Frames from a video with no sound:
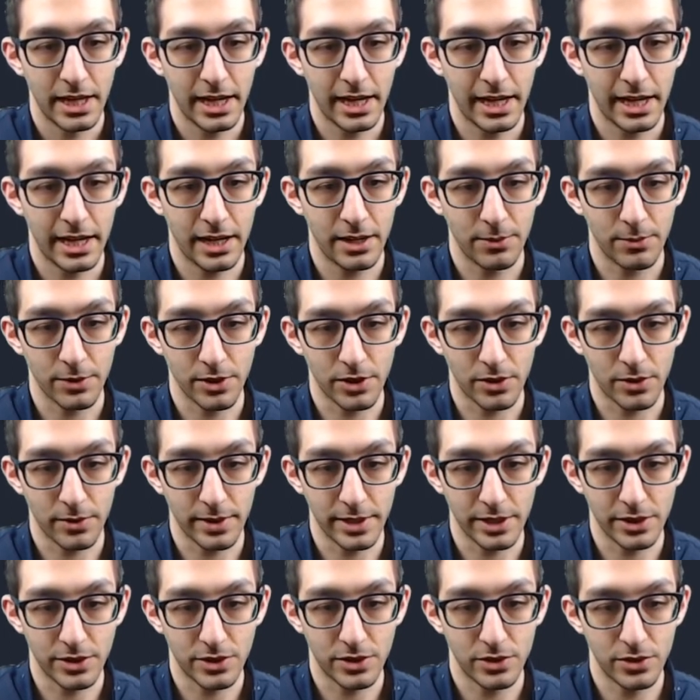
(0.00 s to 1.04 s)
and we're
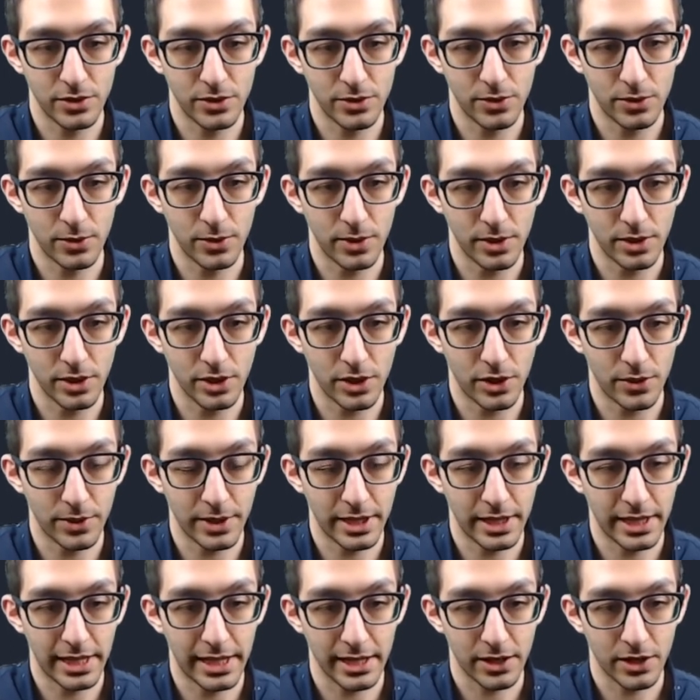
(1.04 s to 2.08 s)
going to load
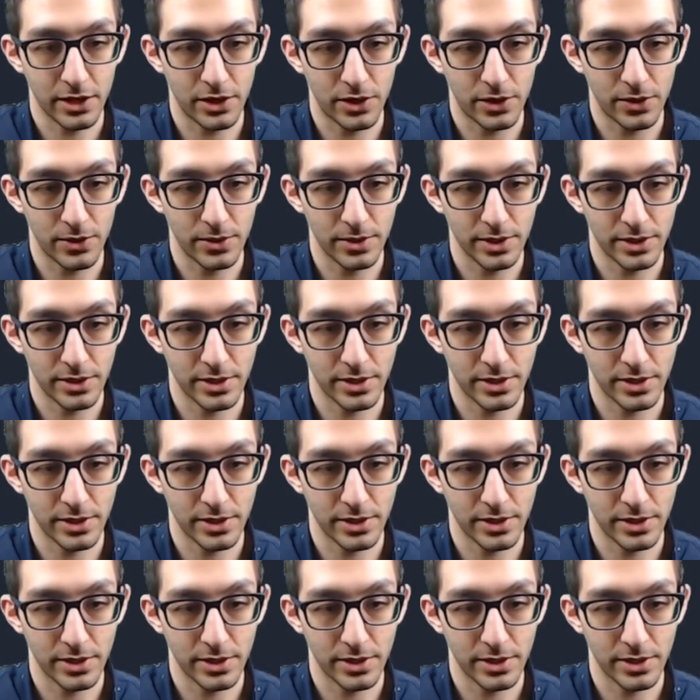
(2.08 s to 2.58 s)
in that code.